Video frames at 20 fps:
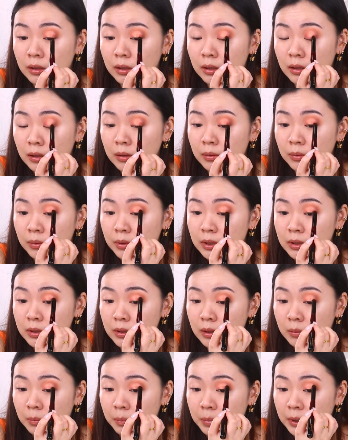And we're just
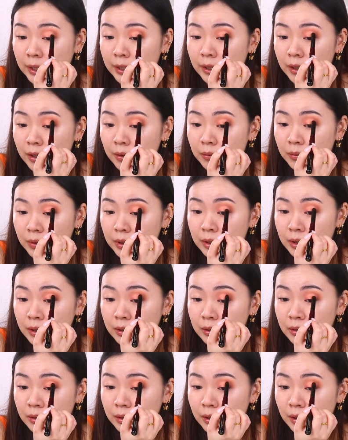going to blend
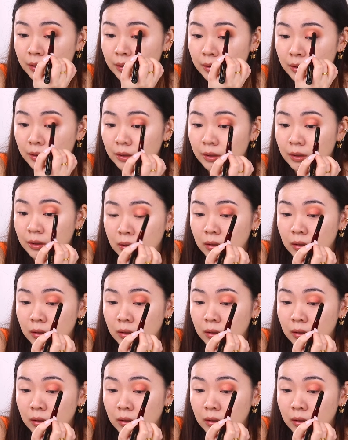everything together.